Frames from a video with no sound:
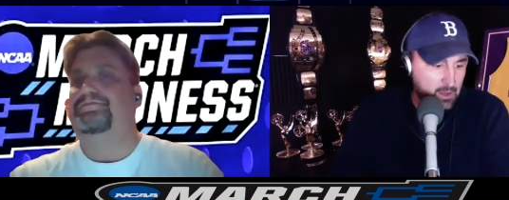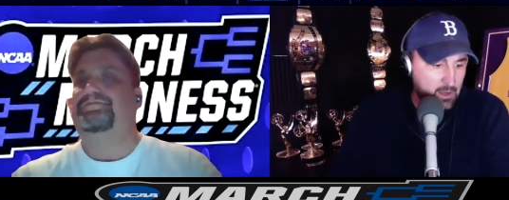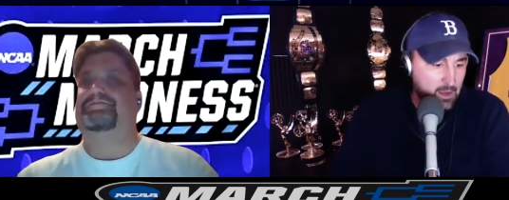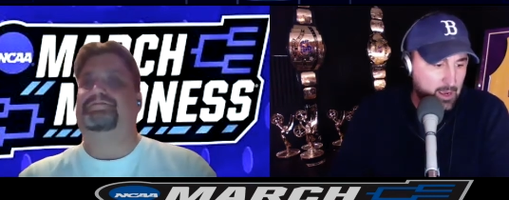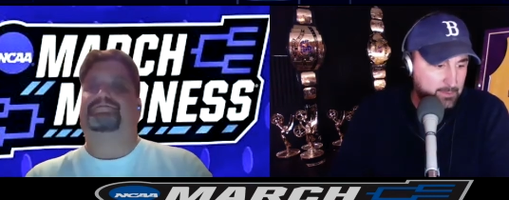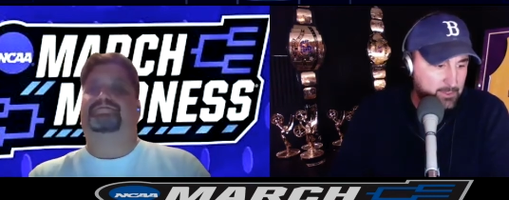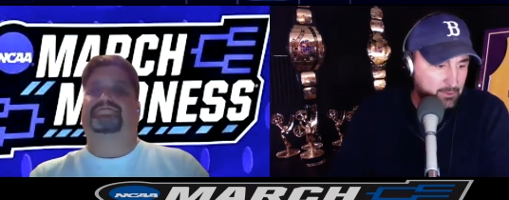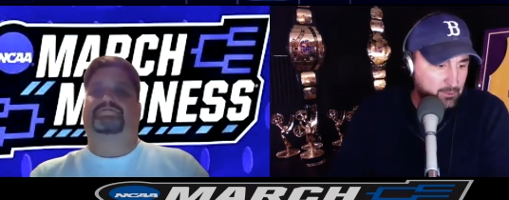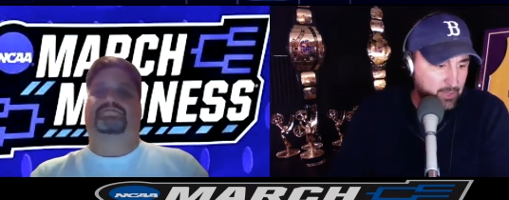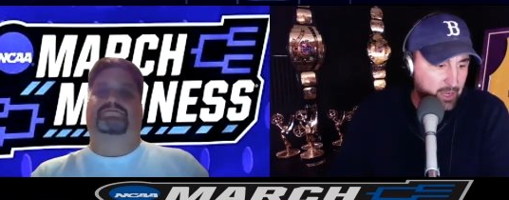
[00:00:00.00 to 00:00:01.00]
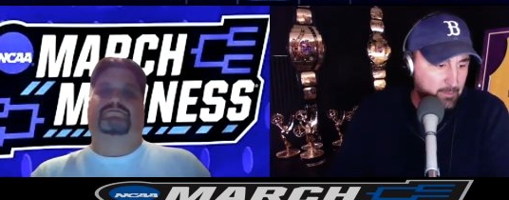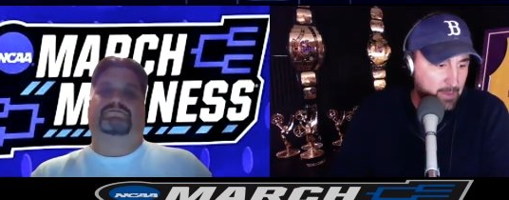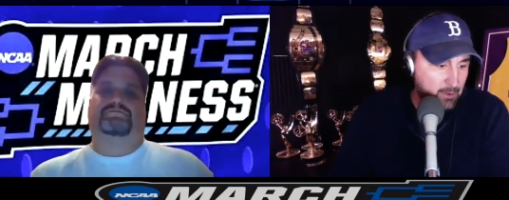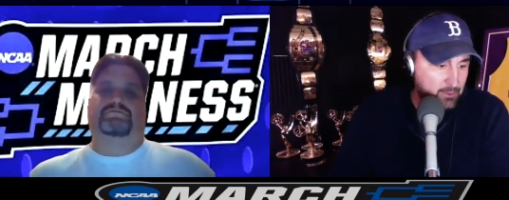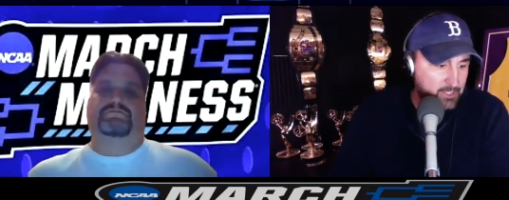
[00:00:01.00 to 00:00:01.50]
Speaker 1: absolutely. How
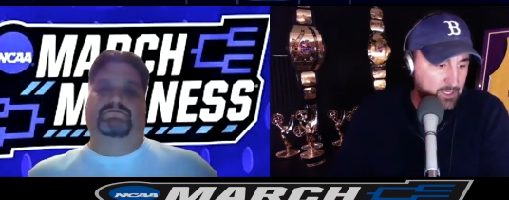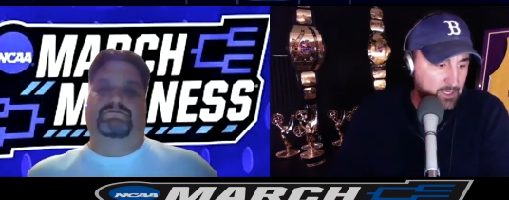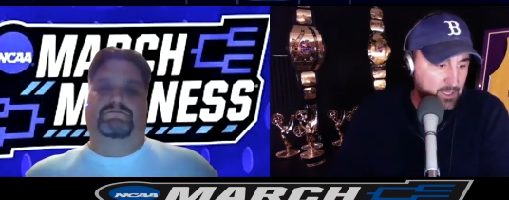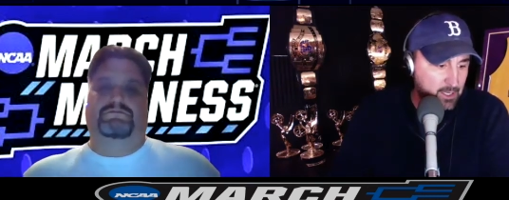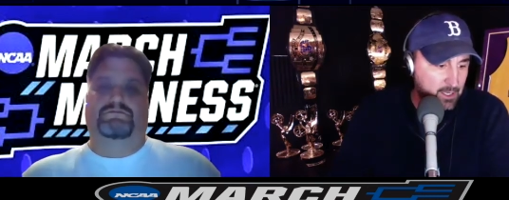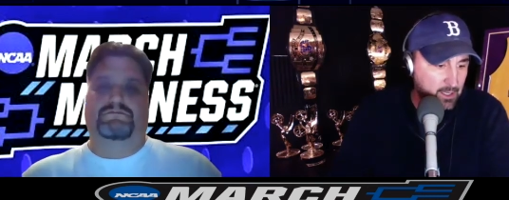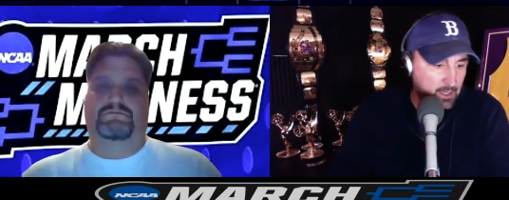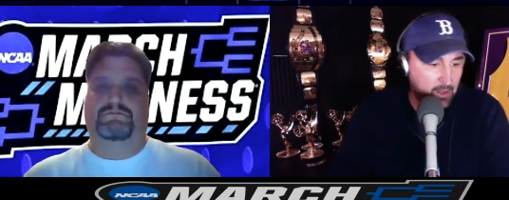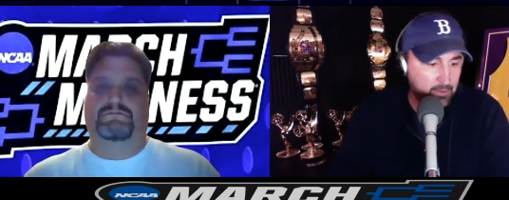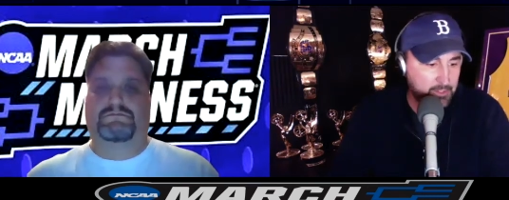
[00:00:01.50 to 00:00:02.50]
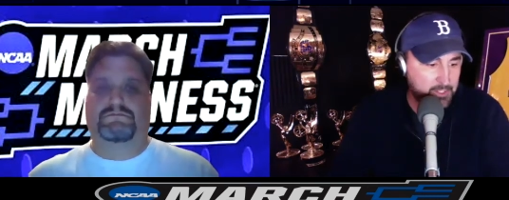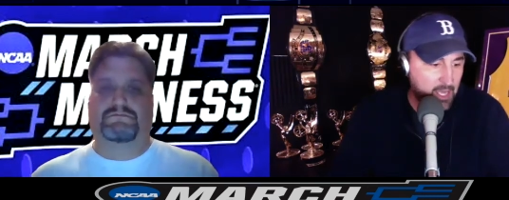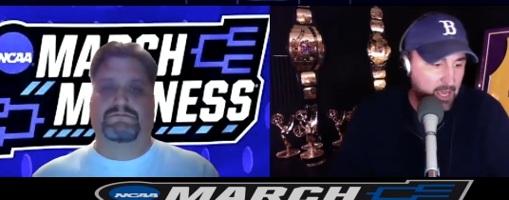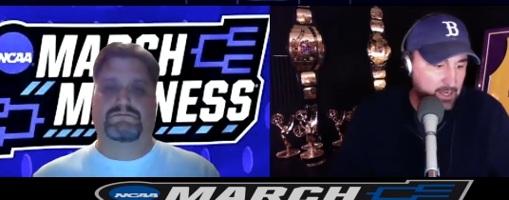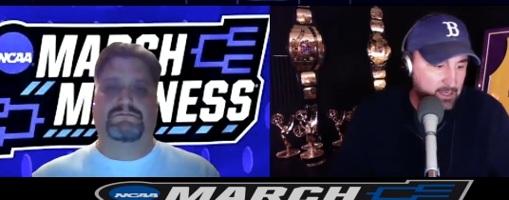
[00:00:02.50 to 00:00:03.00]
about other
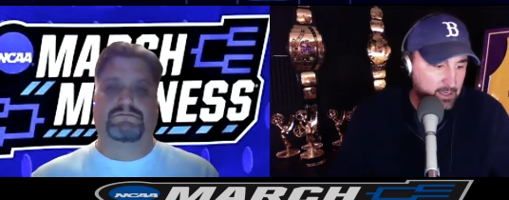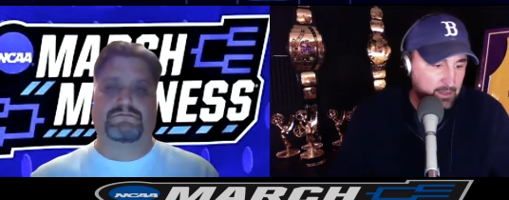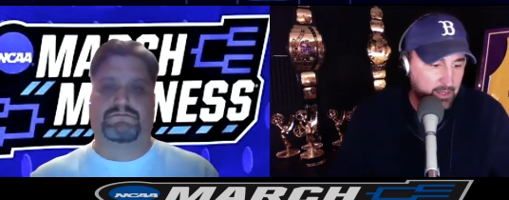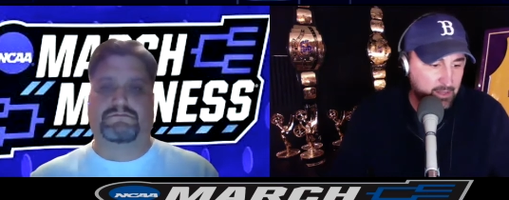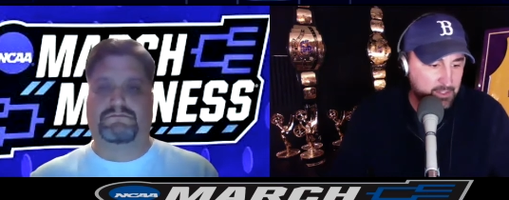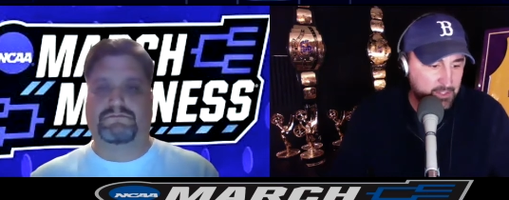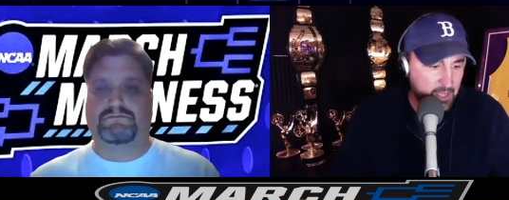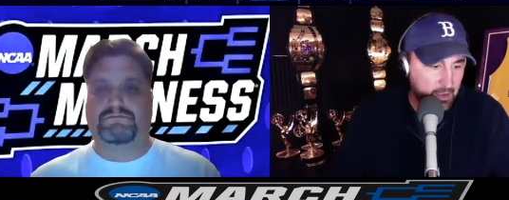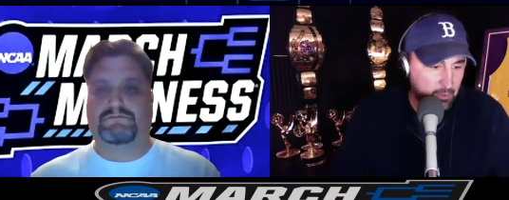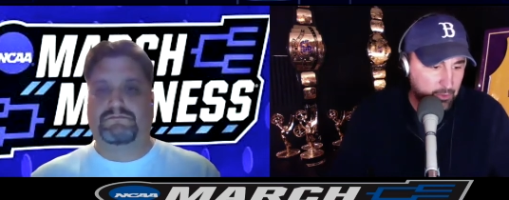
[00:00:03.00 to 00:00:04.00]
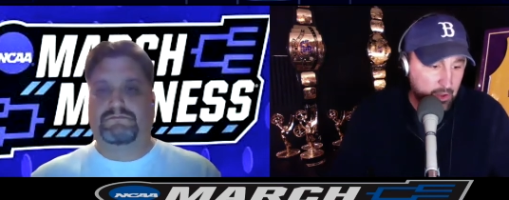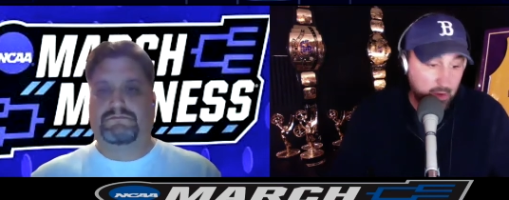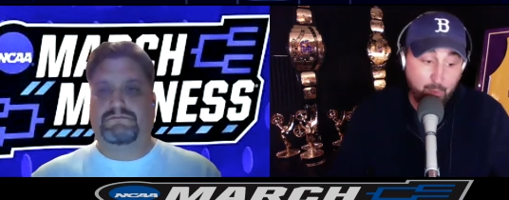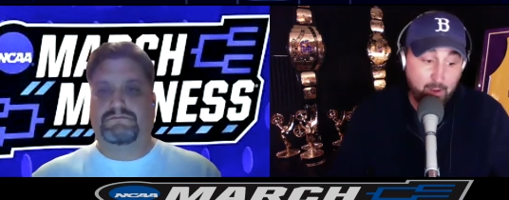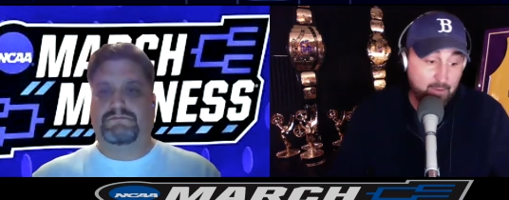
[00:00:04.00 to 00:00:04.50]
side in the South?
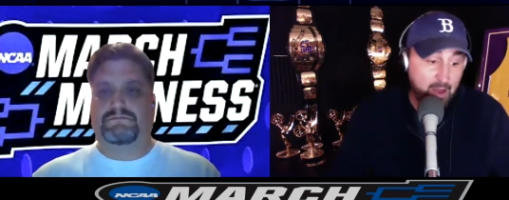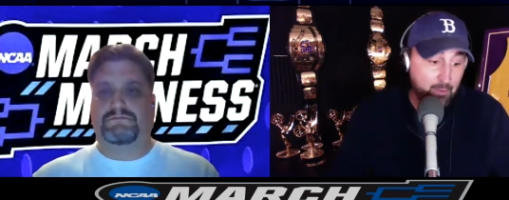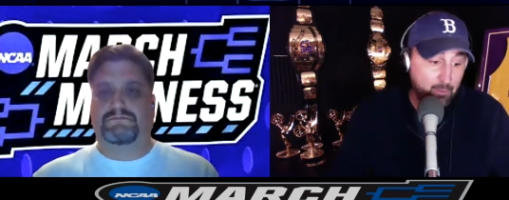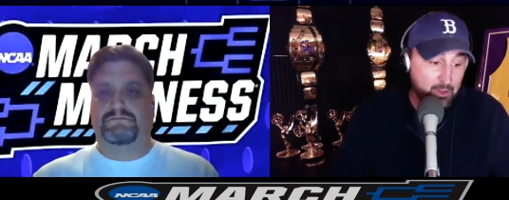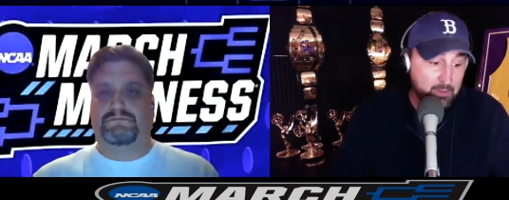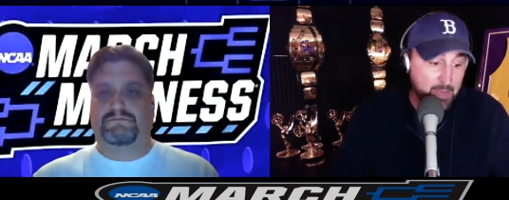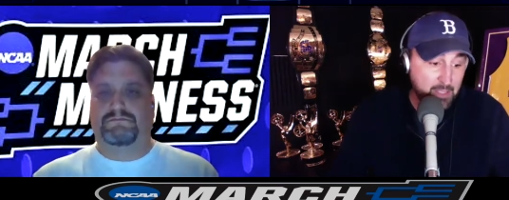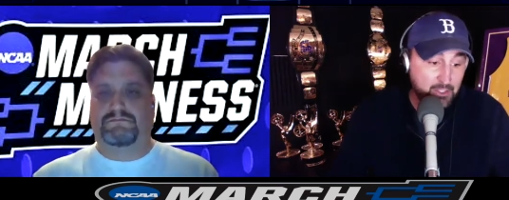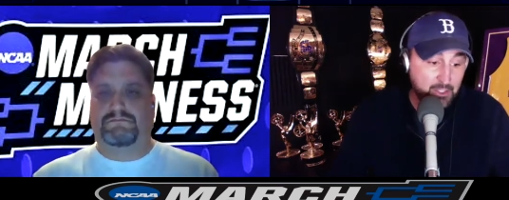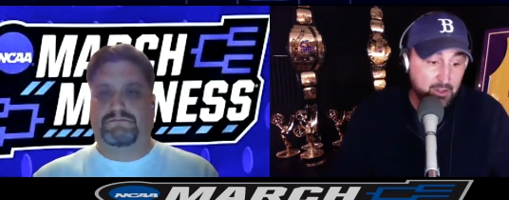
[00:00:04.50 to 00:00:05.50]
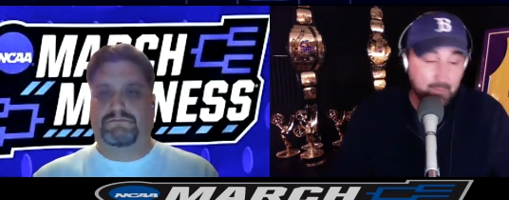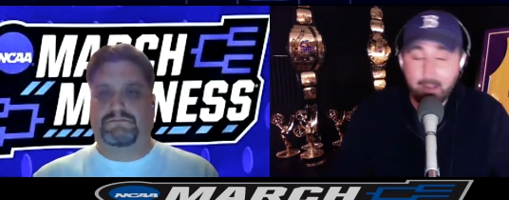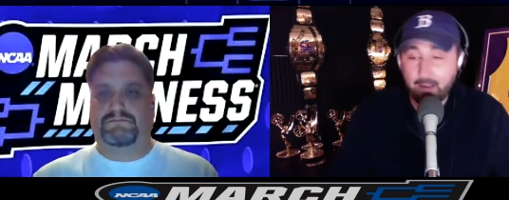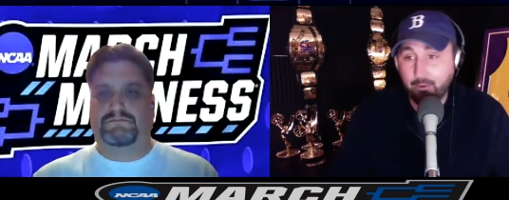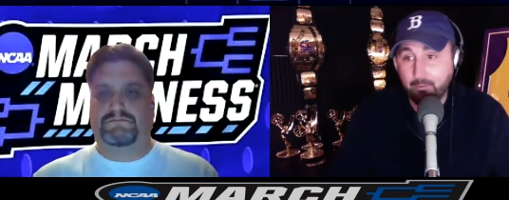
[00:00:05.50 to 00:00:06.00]
We have not really mentioned the
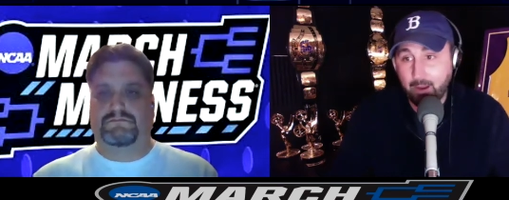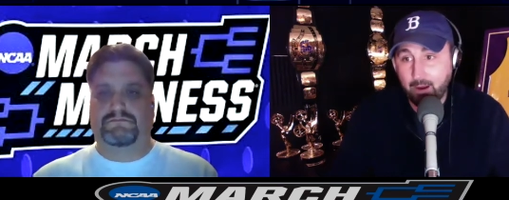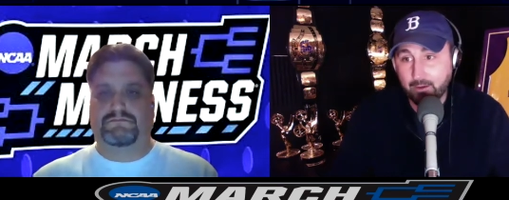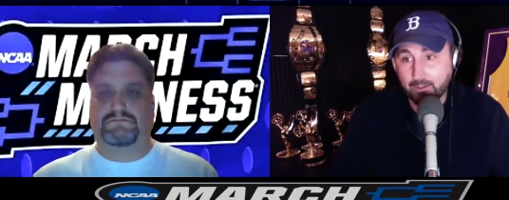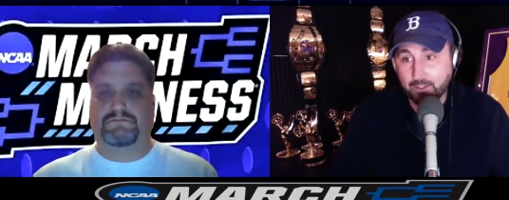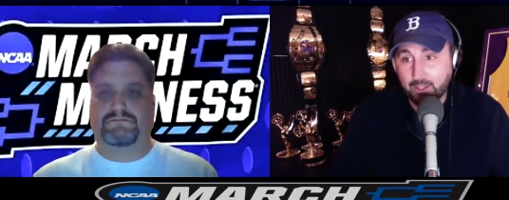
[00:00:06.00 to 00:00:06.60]
Baylor Bears.